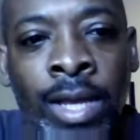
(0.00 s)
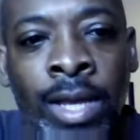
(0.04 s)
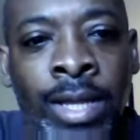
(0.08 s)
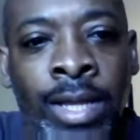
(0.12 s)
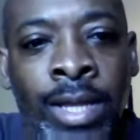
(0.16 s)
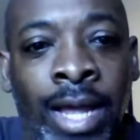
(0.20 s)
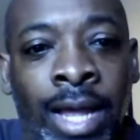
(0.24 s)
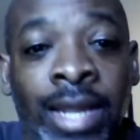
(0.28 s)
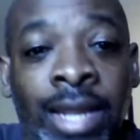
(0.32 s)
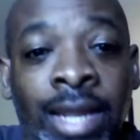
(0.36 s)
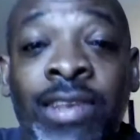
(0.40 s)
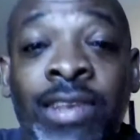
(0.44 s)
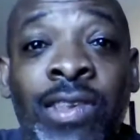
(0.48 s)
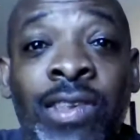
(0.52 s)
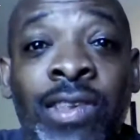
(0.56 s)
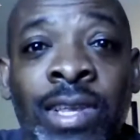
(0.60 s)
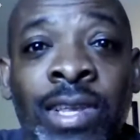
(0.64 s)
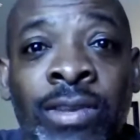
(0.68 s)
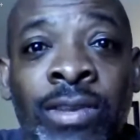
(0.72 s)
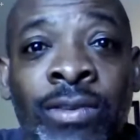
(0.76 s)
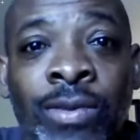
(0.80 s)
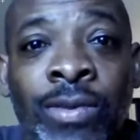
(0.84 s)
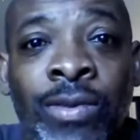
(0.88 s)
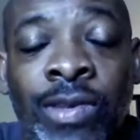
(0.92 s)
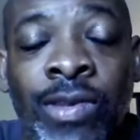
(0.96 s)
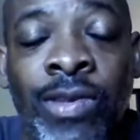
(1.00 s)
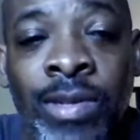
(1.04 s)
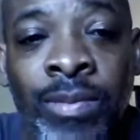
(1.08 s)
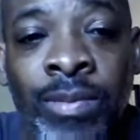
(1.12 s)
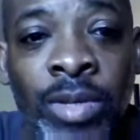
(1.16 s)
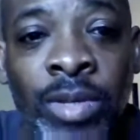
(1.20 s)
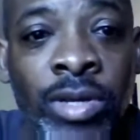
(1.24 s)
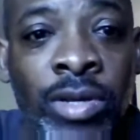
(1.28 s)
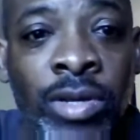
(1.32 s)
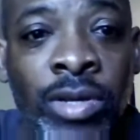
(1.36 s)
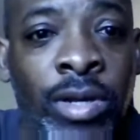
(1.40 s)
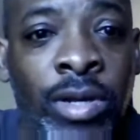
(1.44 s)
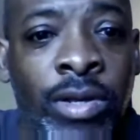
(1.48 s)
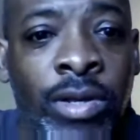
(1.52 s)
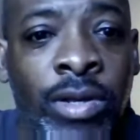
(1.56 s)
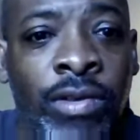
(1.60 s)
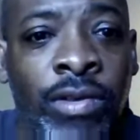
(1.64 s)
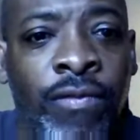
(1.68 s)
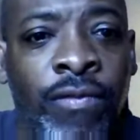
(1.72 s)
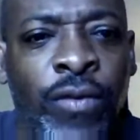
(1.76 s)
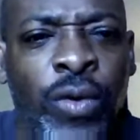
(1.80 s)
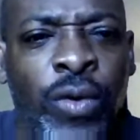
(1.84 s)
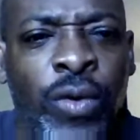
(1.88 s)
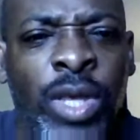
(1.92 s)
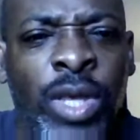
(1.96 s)
Now this is interesting
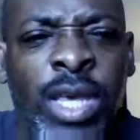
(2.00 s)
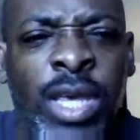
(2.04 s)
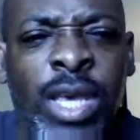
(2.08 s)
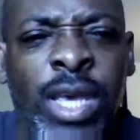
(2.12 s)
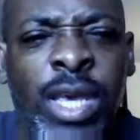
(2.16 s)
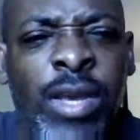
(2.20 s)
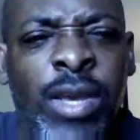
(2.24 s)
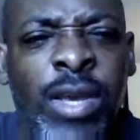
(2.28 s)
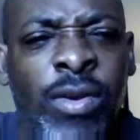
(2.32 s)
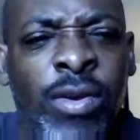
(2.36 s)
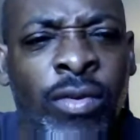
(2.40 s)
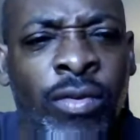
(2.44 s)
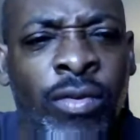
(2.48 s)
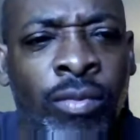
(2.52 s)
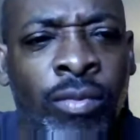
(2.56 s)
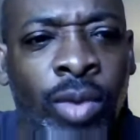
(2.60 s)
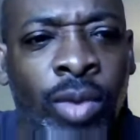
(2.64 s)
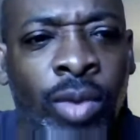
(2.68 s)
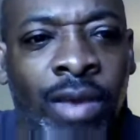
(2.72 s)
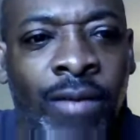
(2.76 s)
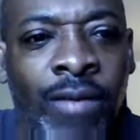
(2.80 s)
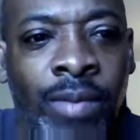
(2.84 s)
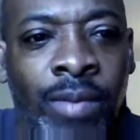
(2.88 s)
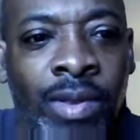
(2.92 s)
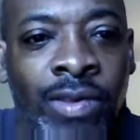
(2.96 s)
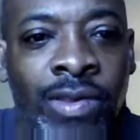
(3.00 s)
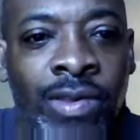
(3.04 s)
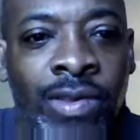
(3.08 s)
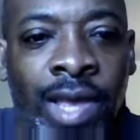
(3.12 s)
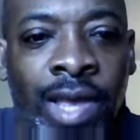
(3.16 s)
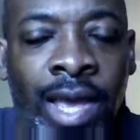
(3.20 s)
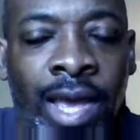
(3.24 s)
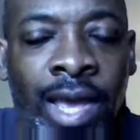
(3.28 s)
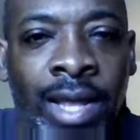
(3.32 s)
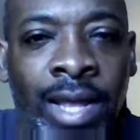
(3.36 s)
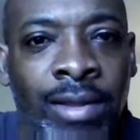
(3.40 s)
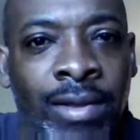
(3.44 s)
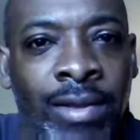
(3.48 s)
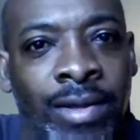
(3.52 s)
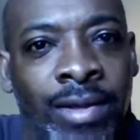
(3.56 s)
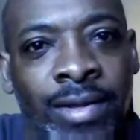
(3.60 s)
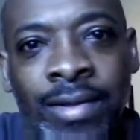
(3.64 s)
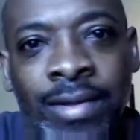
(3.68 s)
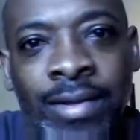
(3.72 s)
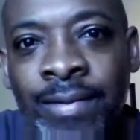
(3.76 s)
because for years we have been saying, look,